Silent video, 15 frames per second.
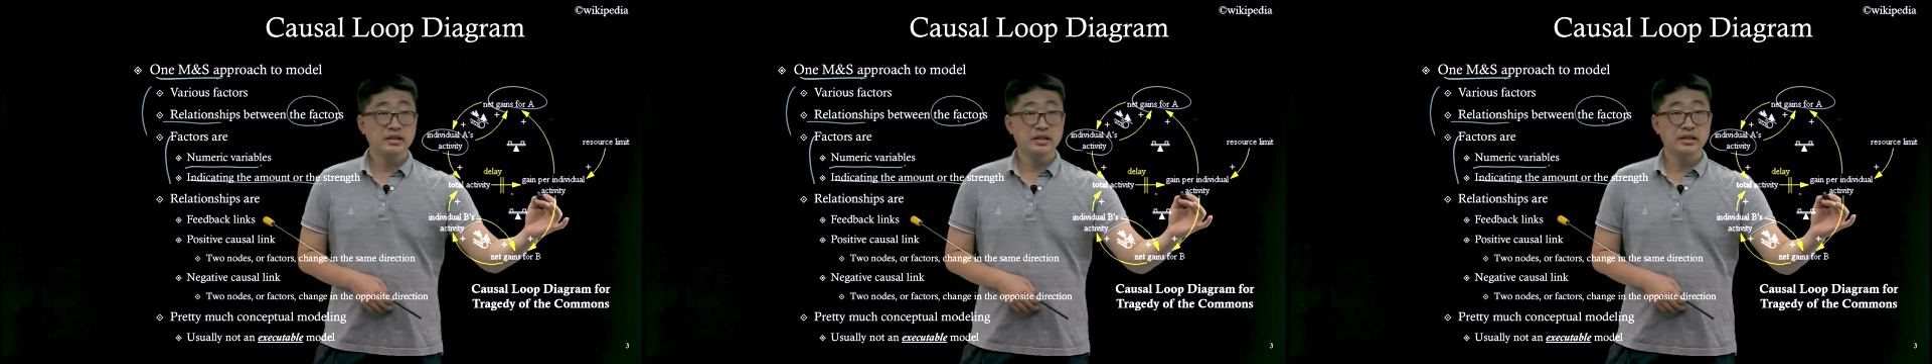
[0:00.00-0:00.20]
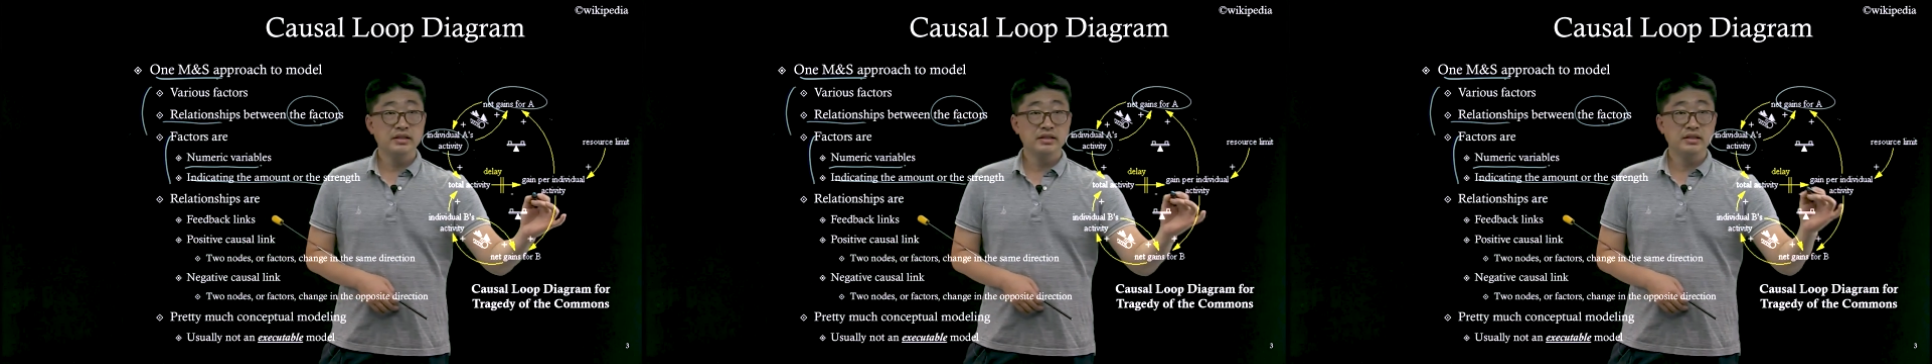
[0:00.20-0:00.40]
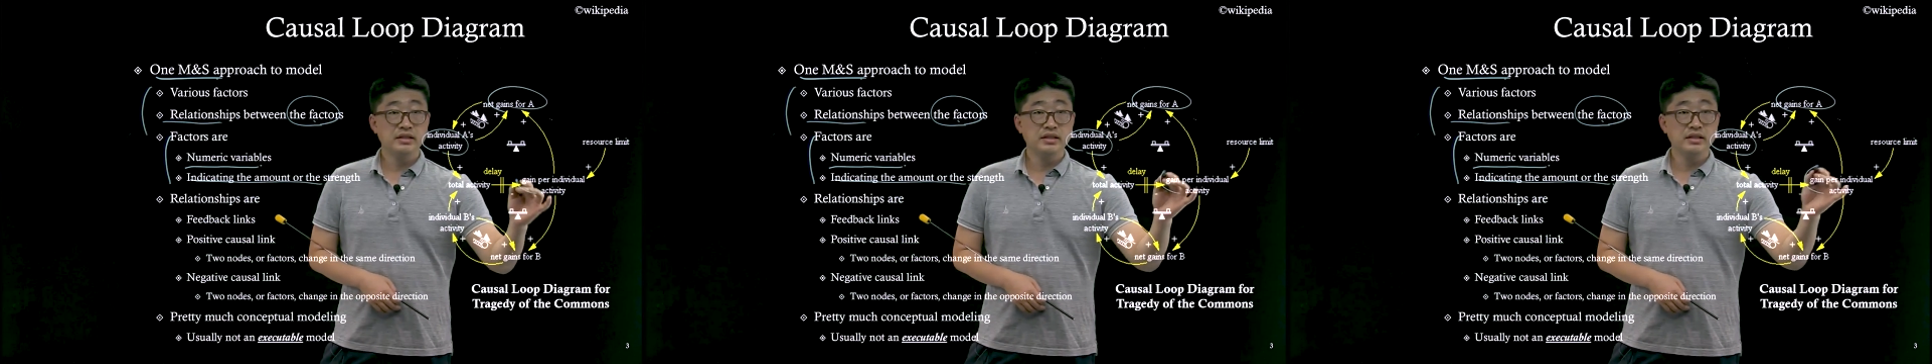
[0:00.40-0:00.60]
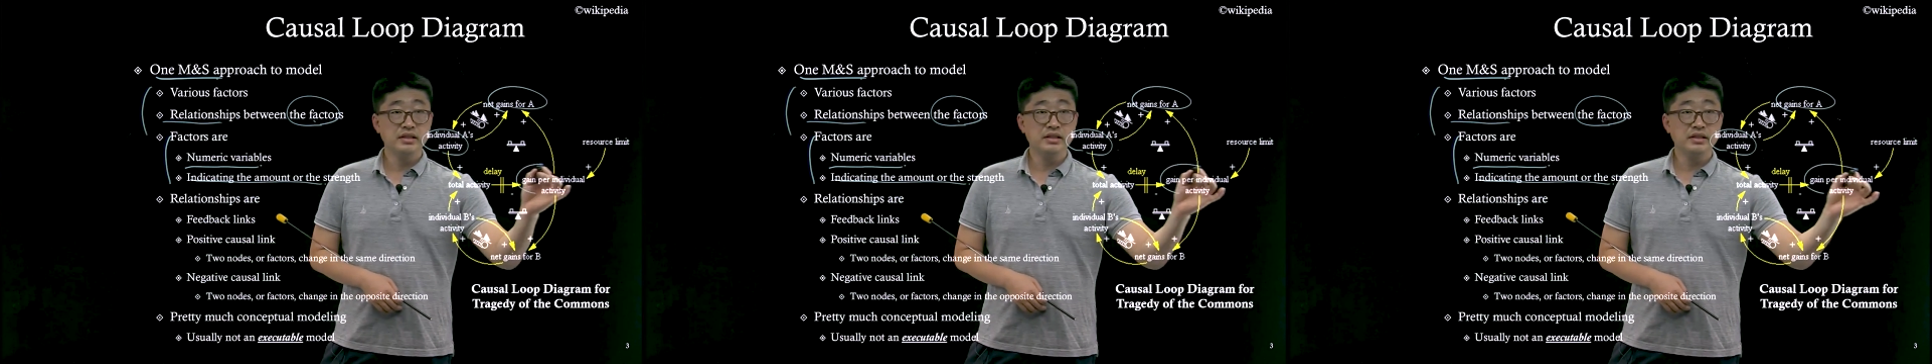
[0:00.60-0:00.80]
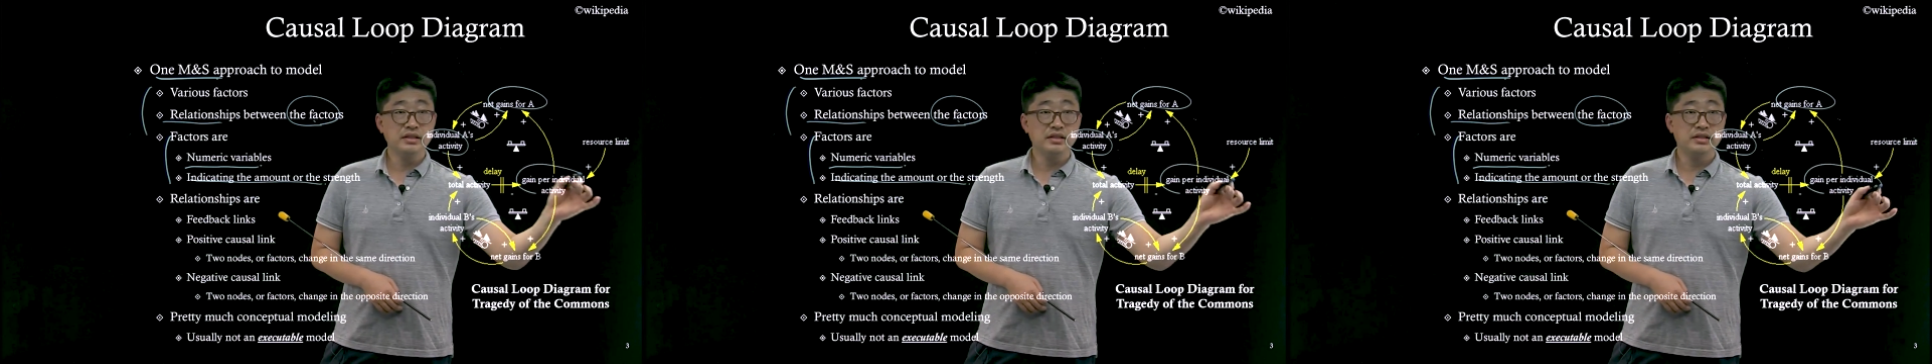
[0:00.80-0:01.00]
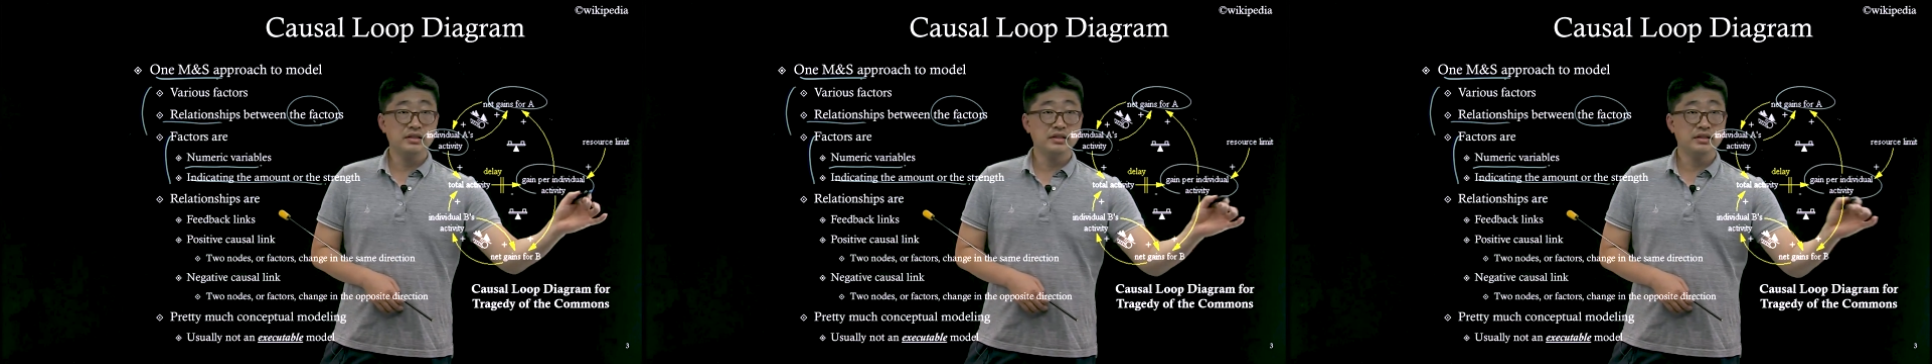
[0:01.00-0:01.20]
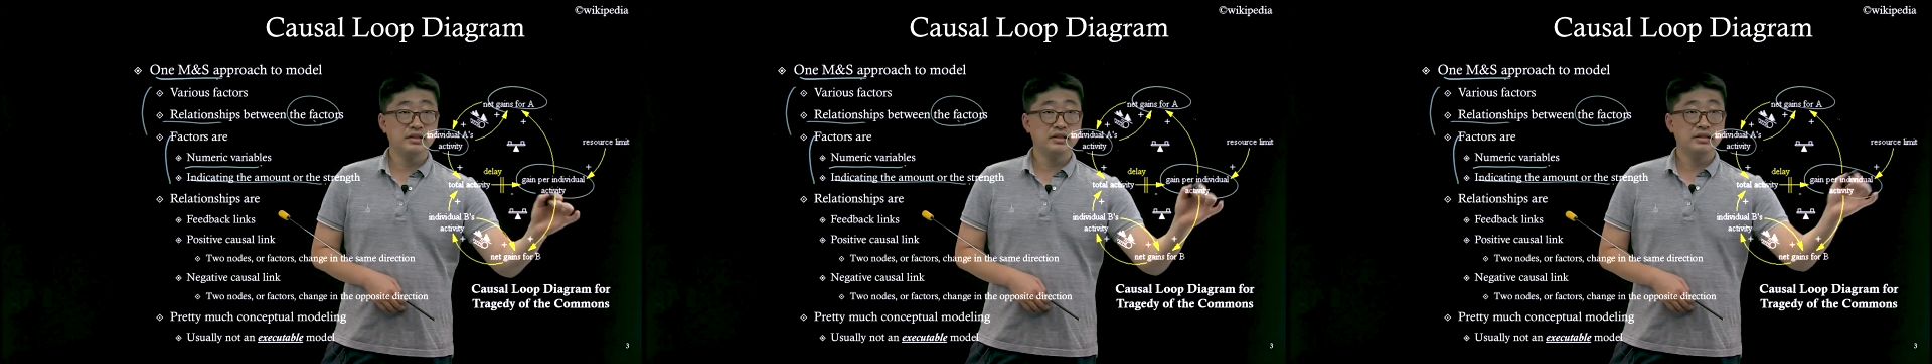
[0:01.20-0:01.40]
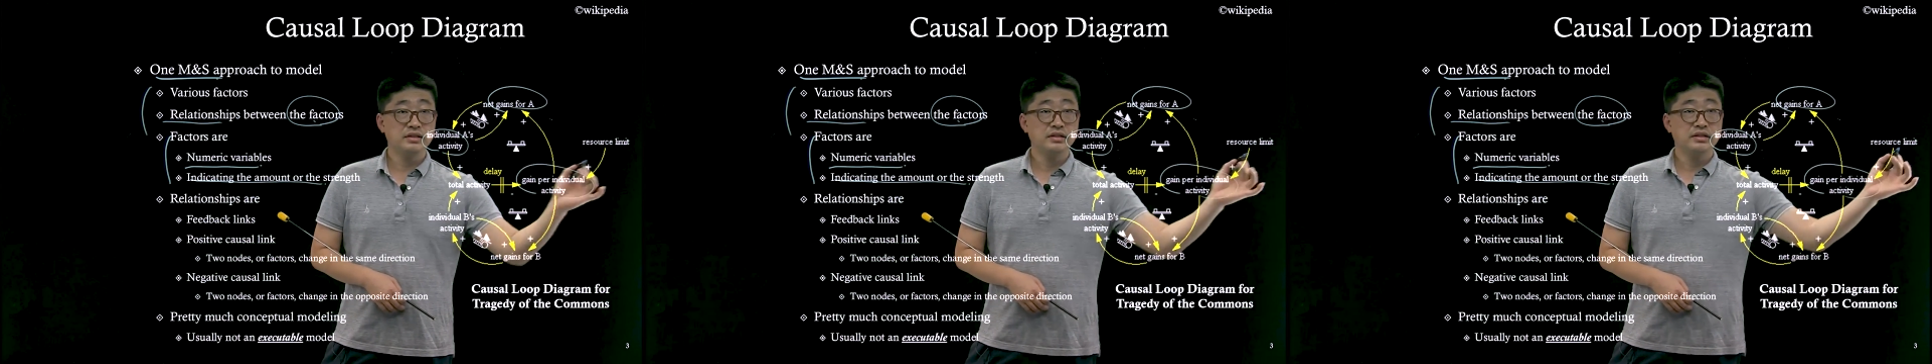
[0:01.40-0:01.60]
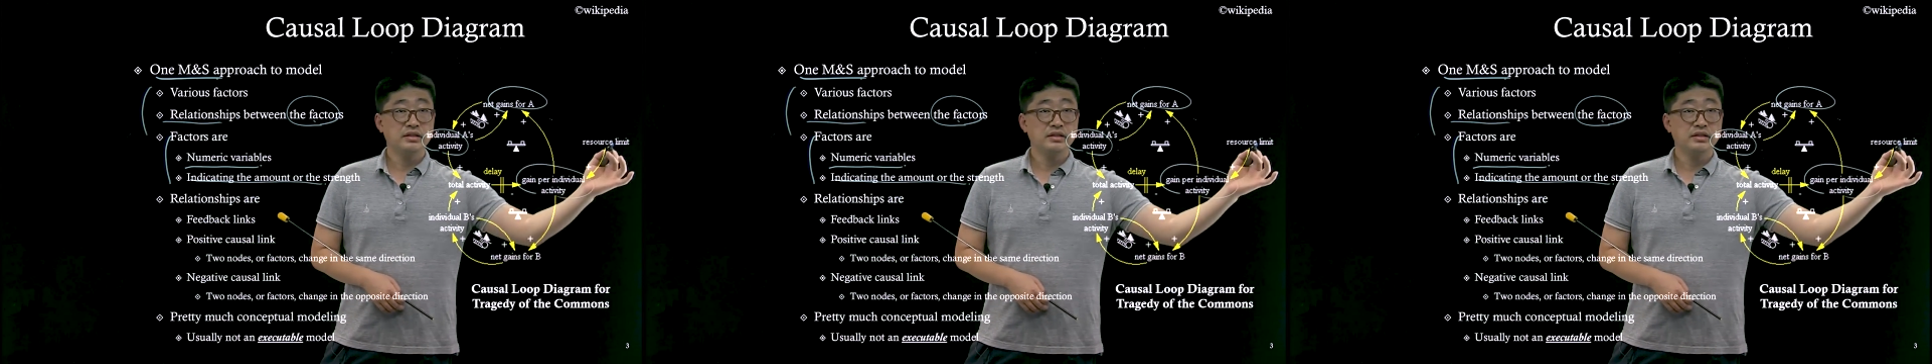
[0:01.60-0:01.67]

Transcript: And here,